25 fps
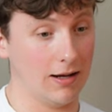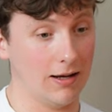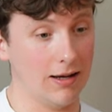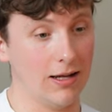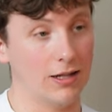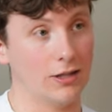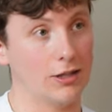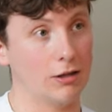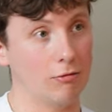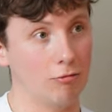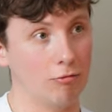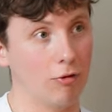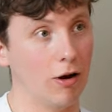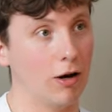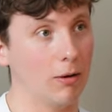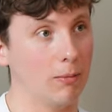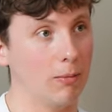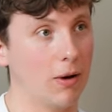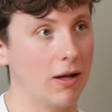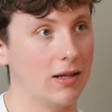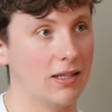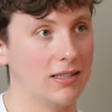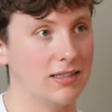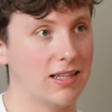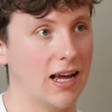literally run
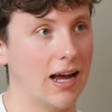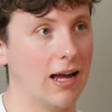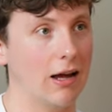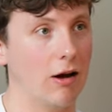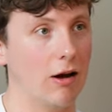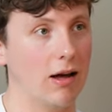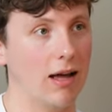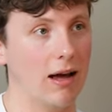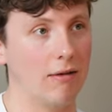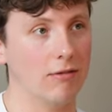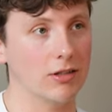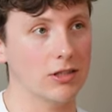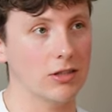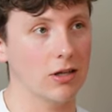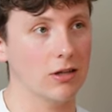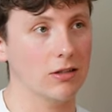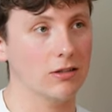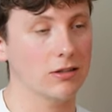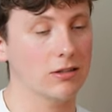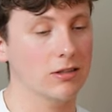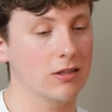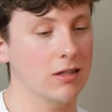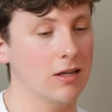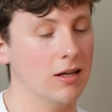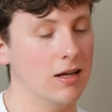by these AI
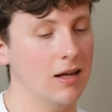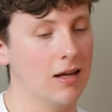avatars.